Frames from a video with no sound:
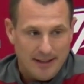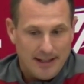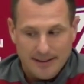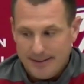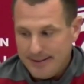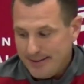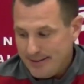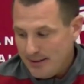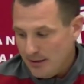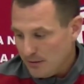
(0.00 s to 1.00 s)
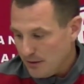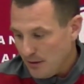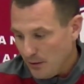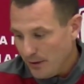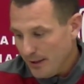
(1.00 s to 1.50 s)
And, you know,
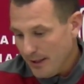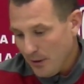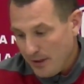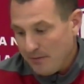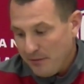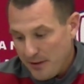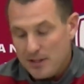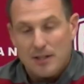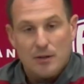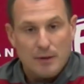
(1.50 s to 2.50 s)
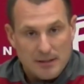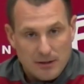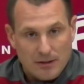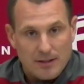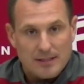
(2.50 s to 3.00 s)
so we didn't finish in the red
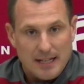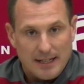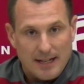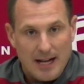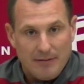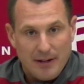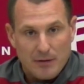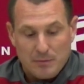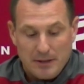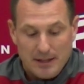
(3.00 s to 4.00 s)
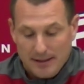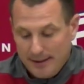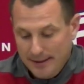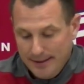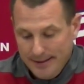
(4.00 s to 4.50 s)
zone in the second half. That was
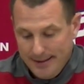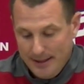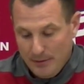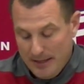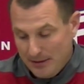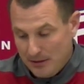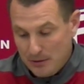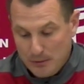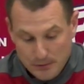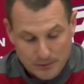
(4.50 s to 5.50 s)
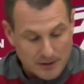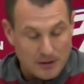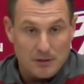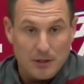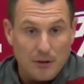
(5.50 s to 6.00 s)
big. We had two, you
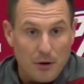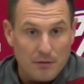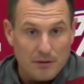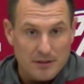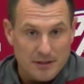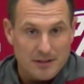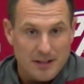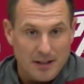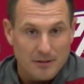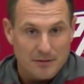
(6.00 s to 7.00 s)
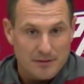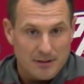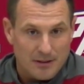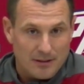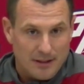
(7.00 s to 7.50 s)
know, turnovers ourselves,
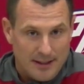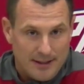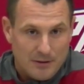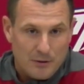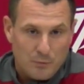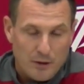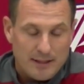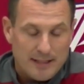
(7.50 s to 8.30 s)
or one at